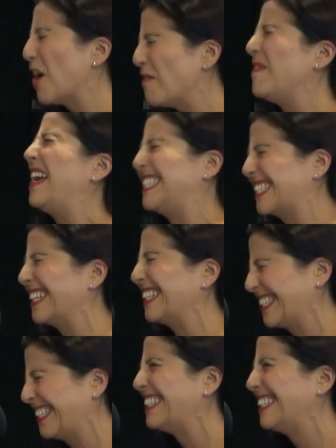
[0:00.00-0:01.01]
Amazing.
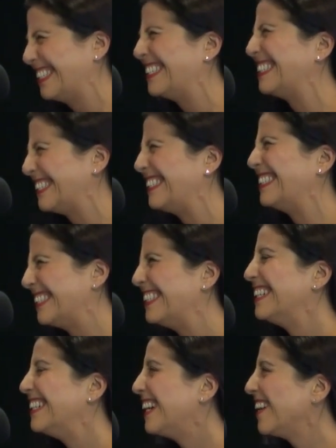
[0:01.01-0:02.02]

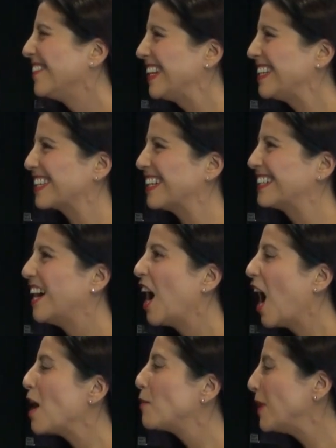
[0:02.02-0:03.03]
Amazing.
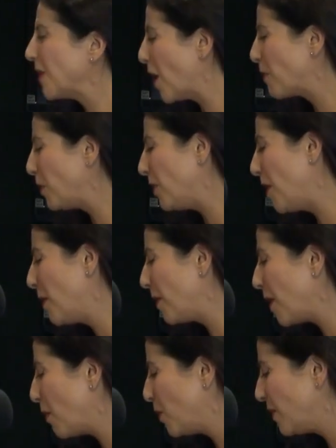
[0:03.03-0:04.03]

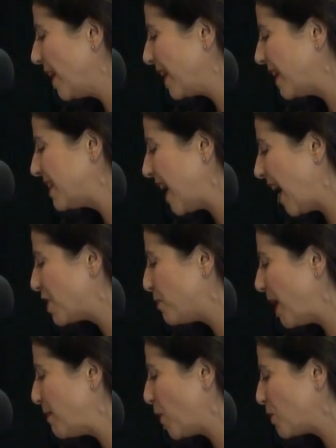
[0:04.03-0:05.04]
I will like attach
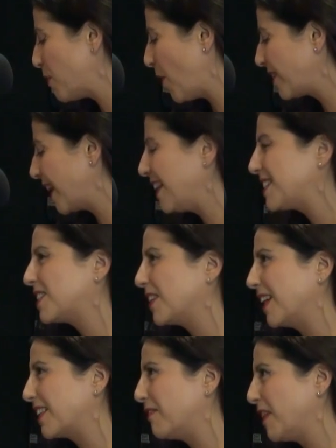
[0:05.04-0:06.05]
Bedpost Podcast to
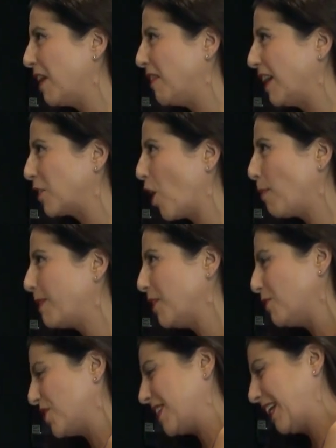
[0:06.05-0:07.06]
like the event copy
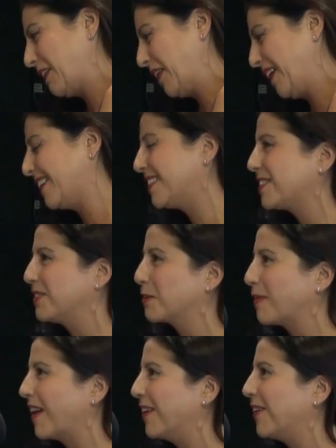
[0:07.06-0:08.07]
though, just like link it to your
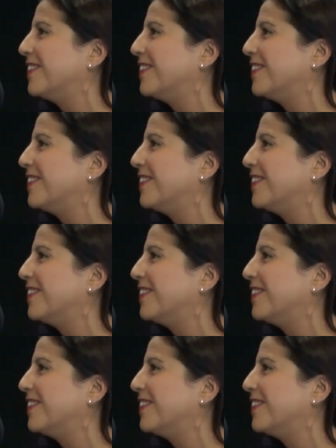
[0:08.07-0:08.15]
bio.